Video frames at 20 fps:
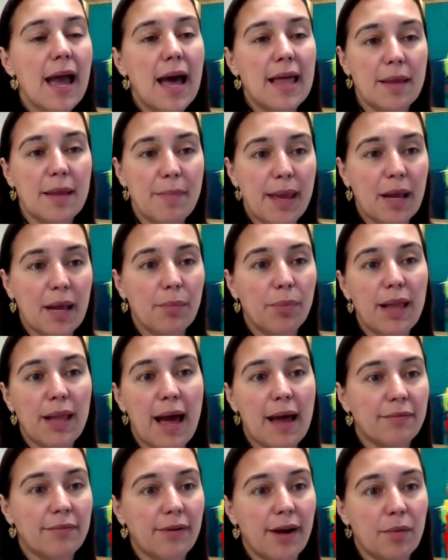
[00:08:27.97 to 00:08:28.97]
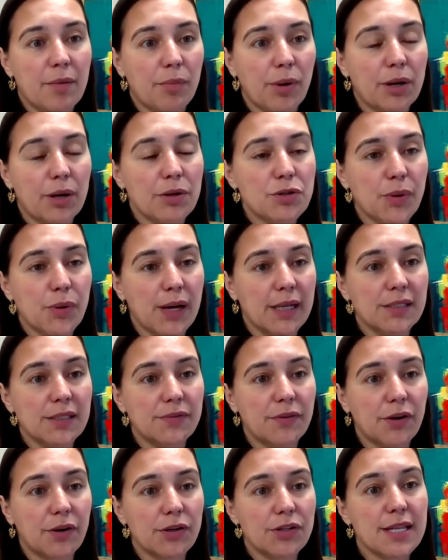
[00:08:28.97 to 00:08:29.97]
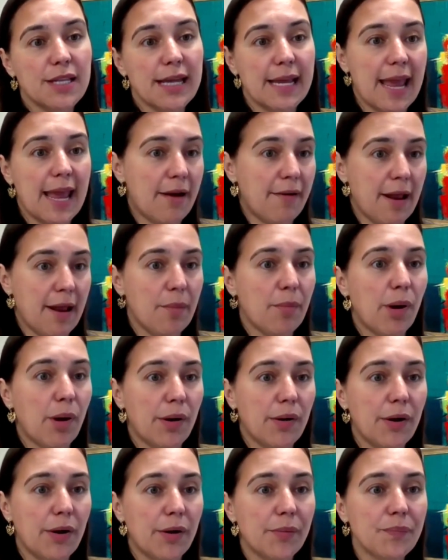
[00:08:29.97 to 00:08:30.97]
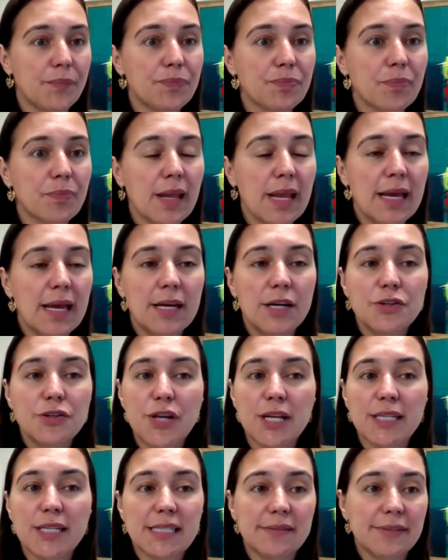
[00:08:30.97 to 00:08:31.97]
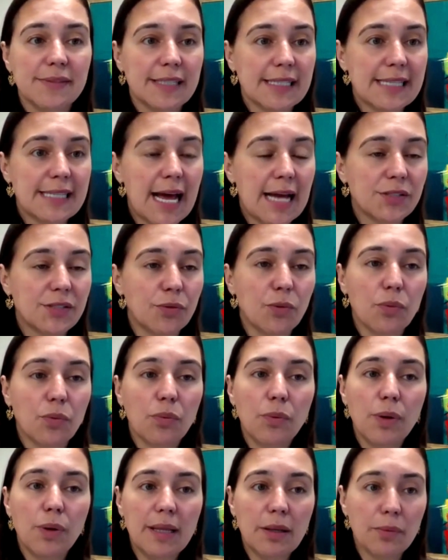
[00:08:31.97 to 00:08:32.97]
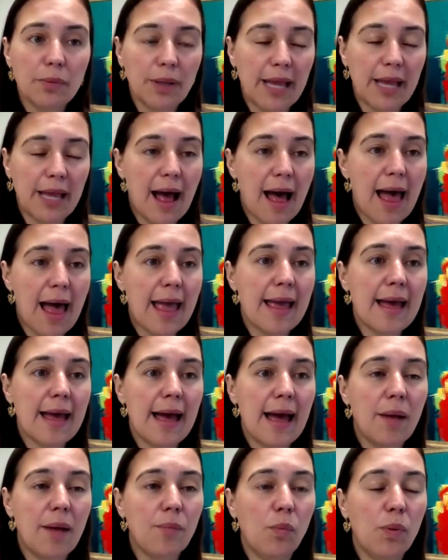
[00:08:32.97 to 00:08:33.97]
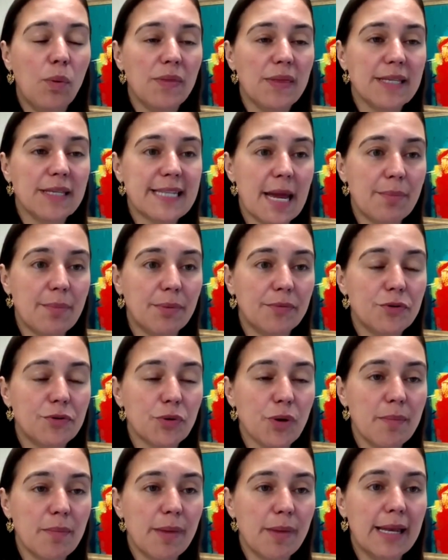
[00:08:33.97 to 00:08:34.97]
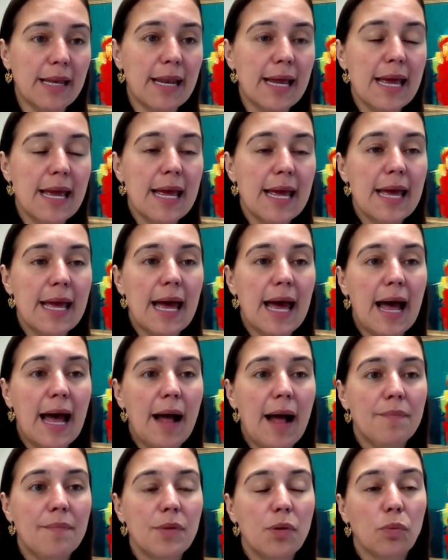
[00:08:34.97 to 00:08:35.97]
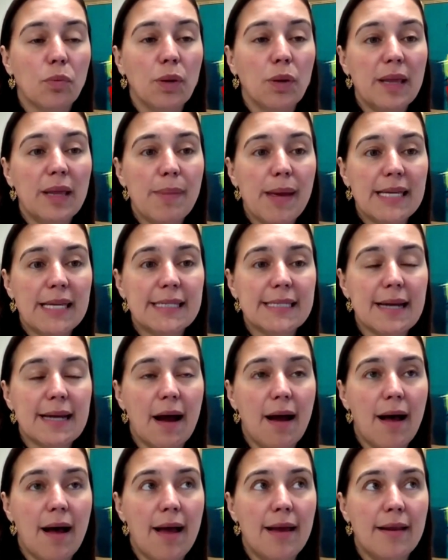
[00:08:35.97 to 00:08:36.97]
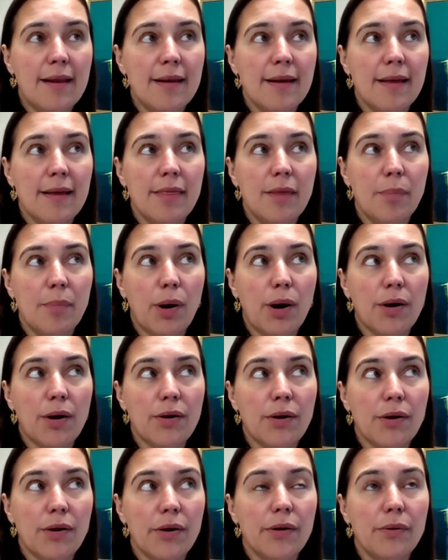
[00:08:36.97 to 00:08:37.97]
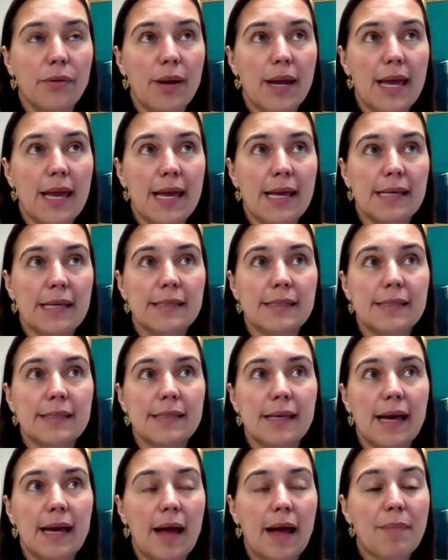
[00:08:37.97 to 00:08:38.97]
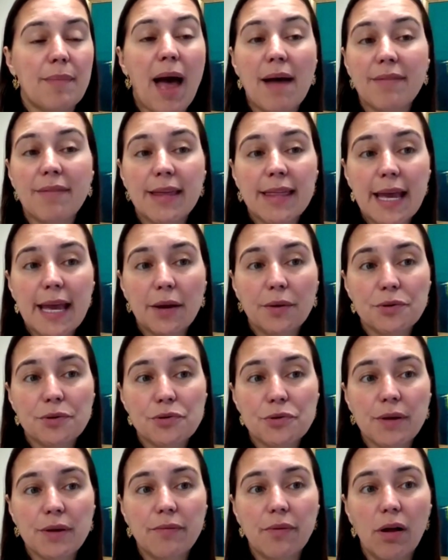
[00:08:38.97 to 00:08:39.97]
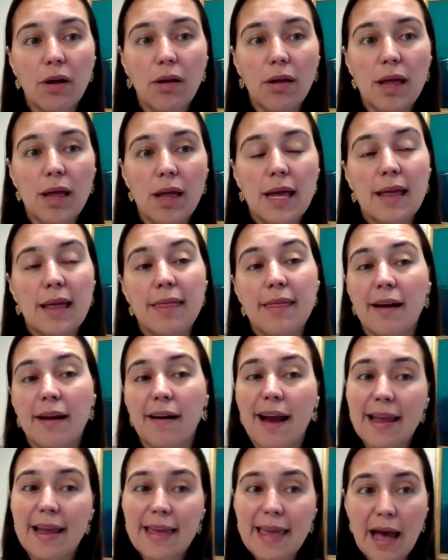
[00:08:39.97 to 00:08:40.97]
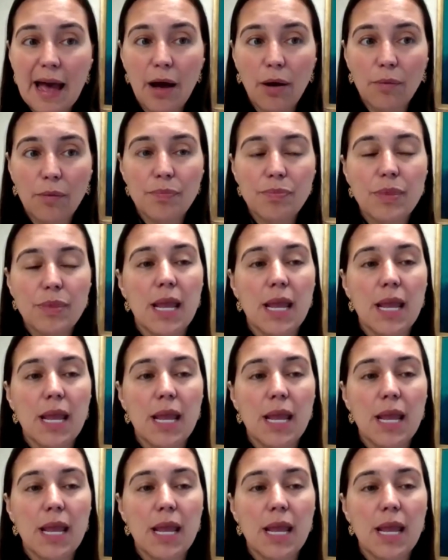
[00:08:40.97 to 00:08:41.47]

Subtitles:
and then make a plan for embryo transfer to the carrying partner. Chances of success are really, really high with this type of treatment, really based on the partner who is having the egg retrieval, their egg count,